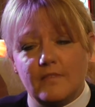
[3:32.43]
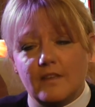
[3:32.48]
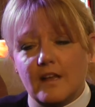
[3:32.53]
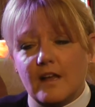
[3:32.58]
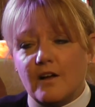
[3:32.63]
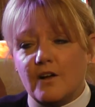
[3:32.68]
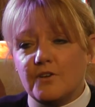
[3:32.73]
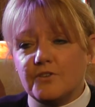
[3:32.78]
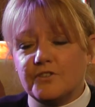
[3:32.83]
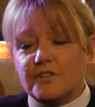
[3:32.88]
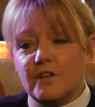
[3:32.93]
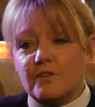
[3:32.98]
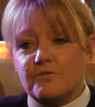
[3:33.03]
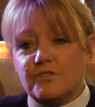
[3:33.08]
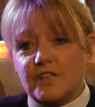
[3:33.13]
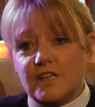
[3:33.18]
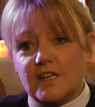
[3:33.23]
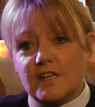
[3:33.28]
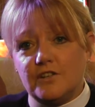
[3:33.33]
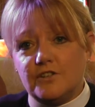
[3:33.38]
I also
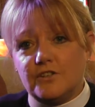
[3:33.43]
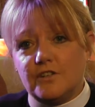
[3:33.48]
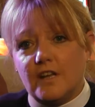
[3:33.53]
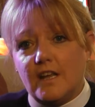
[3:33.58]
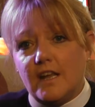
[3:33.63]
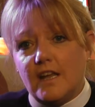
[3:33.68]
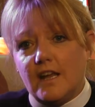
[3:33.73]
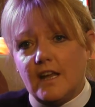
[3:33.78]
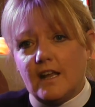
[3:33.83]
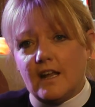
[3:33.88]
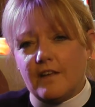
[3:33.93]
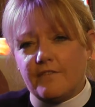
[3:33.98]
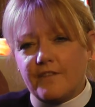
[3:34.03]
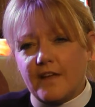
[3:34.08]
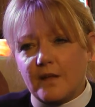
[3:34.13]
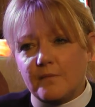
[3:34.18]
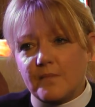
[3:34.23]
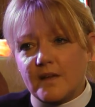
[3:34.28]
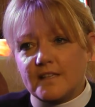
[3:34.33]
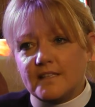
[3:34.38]
teach, and I
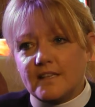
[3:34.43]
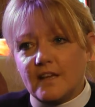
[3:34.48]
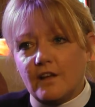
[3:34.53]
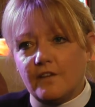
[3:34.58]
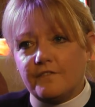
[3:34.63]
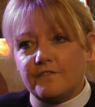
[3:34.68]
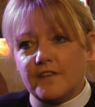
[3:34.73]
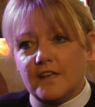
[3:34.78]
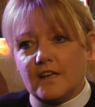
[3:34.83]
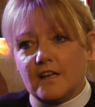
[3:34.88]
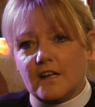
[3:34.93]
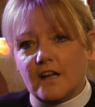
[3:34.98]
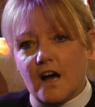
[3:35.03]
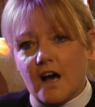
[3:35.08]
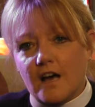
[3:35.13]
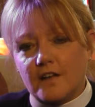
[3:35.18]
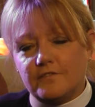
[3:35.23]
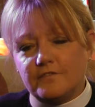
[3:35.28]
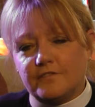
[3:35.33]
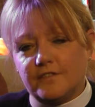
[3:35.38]
found myself in a
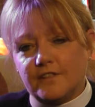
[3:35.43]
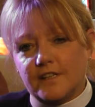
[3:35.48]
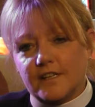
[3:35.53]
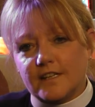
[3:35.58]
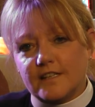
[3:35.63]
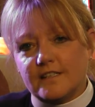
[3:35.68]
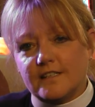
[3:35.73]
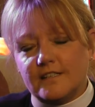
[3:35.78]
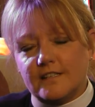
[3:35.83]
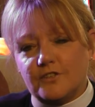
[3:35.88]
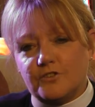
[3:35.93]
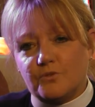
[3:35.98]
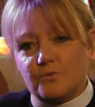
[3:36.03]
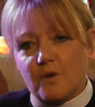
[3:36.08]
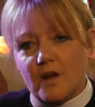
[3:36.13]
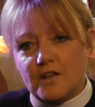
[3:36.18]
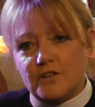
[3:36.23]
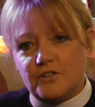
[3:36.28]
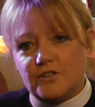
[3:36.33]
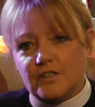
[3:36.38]
conflict
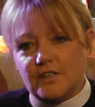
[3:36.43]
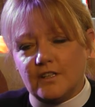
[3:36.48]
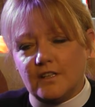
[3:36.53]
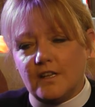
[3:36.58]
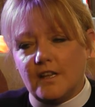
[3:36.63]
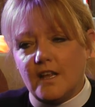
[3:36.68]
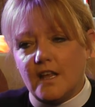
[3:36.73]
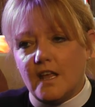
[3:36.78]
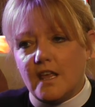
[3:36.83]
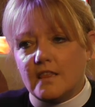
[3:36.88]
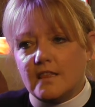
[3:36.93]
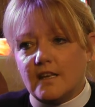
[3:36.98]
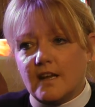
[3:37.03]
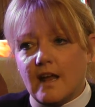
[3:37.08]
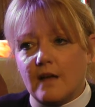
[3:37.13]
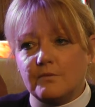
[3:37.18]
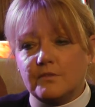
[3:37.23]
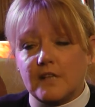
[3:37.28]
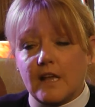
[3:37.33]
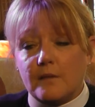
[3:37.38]
situation that
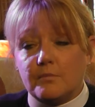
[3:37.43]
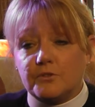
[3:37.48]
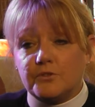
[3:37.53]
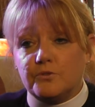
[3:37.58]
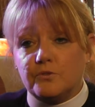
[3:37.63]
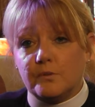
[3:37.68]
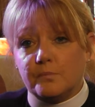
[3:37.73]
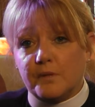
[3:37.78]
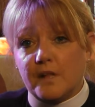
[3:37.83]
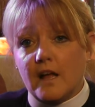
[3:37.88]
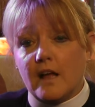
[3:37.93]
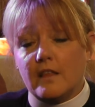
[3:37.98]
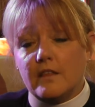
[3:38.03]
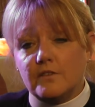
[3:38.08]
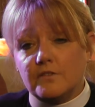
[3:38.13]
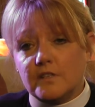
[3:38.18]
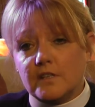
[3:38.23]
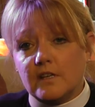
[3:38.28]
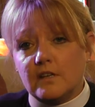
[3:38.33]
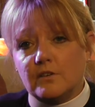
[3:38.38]
I was able to apply
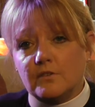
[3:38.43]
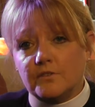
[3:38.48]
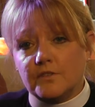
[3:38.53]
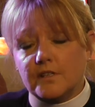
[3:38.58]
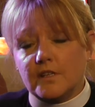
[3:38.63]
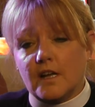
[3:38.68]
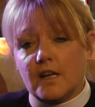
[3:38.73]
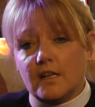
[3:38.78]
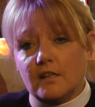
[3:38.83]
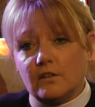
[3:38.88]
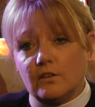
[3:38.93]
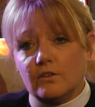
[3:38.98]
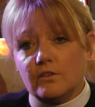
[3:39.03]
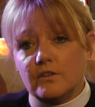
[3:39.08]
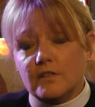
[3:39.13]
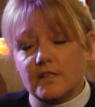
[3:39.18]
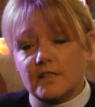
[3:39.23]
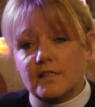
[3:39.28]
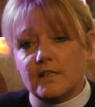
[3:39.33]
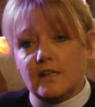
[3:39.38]
those skills that I had
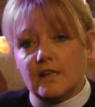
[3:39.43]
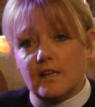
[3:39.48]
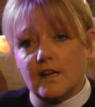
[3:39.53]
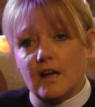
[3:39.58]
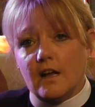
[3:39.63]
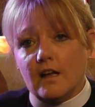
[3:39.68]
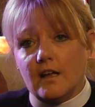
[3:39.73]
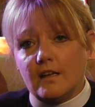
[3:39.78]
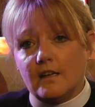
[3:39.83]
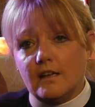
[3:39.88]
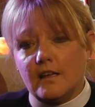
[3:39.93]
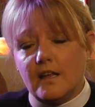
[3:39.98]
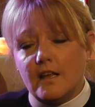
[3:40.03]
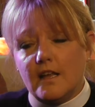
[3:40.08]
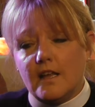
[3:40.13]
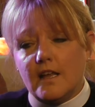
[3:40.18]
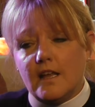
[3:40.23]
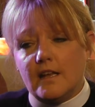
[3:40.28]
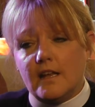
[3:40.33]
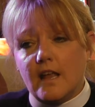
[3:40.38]
learned at CDI
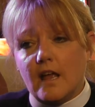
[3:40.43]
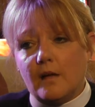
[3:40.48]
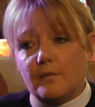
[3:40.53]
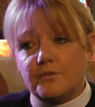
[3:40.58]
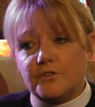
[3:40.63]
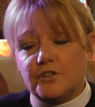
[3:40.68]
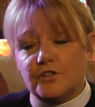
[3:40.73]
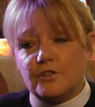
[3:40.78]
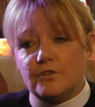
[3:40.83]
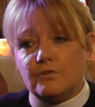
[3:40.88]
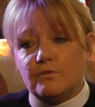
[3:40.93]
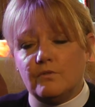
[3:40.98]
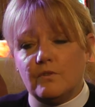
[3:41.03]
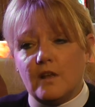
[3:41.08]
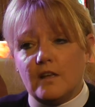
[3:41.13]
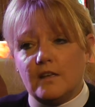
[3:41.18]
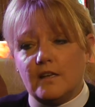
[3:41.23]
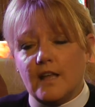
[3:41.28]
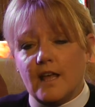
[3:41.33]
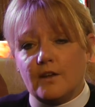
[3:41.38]
and help
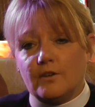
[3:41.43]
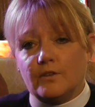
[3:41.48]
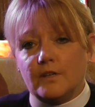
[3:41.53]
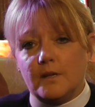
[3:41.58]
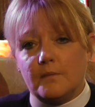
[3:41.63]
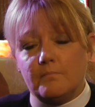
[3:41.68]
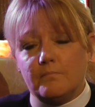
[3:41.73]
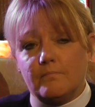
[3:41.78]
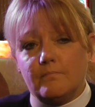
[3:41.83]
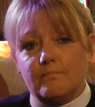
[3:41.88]
to not only